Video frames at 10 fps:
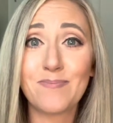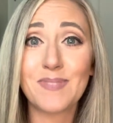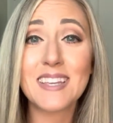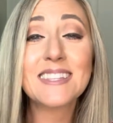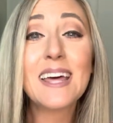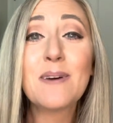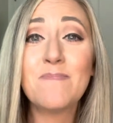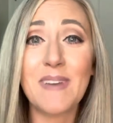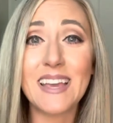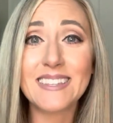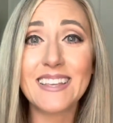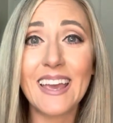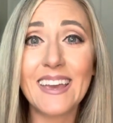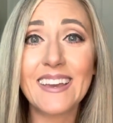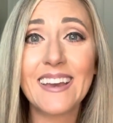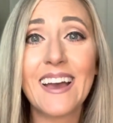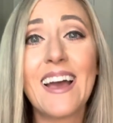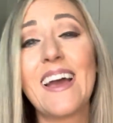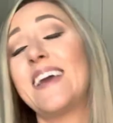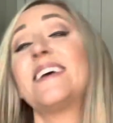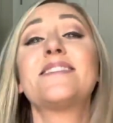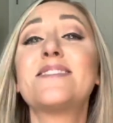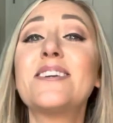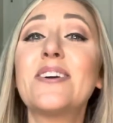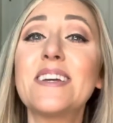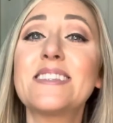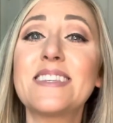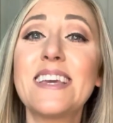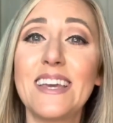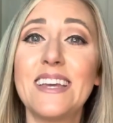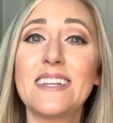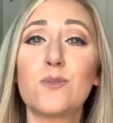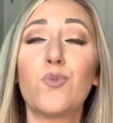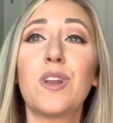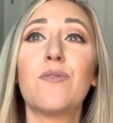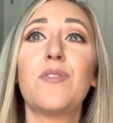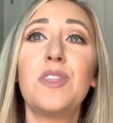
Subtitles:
Isn't that amazing? It seriously is one of